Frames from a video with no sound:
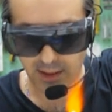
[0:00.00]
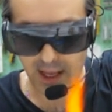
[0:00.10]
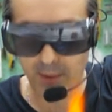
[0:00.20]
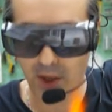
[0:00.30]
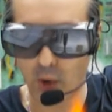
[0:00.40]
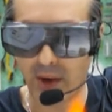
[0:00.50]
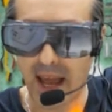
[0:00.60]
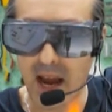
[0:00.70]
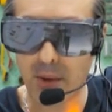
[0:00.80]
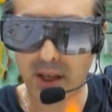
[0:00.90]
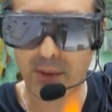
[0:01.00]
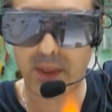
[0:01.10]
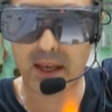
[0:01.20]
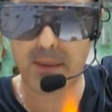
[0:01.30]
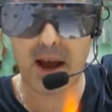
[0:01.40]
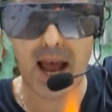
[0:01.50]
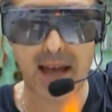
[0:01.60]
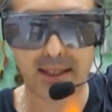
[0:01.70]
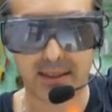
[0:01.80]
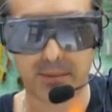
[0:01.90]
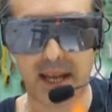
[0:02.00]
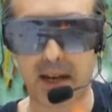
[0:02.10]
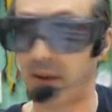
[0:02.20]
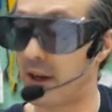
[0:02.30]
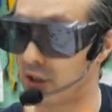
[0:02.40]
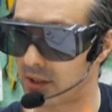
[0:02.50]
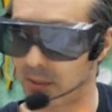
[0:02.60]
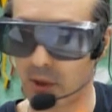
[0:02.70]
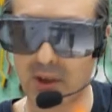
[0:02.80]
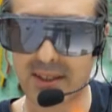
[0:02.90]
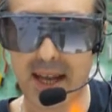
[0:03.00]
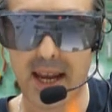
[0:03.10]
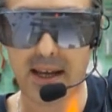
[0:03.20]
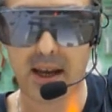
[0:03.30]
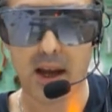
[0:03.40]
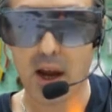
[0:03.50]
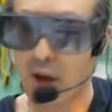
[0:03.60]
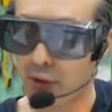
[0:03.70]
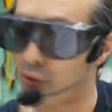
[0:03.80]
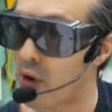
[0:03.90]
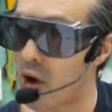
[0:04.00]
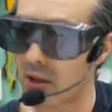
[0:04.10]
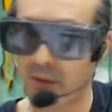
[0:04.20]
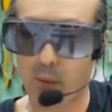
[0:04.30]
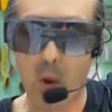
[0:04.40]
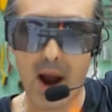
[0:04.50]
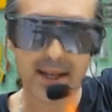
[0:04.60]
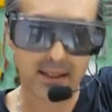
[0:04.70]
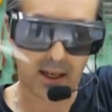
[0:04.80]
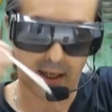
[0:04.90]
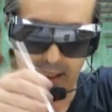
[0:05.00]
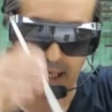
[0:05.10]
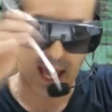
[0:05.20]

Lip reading: There we go. Now we can think about adding some decoration. So we're going to take the rod of white coloured